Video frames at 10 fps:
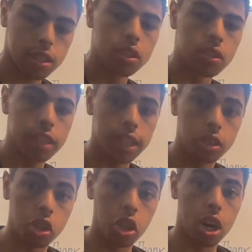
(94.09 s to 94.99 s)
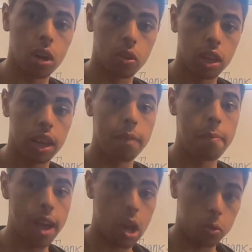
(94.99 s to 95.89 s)
to teach y'all
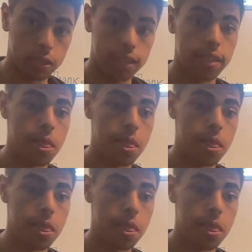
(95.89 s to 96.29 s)
about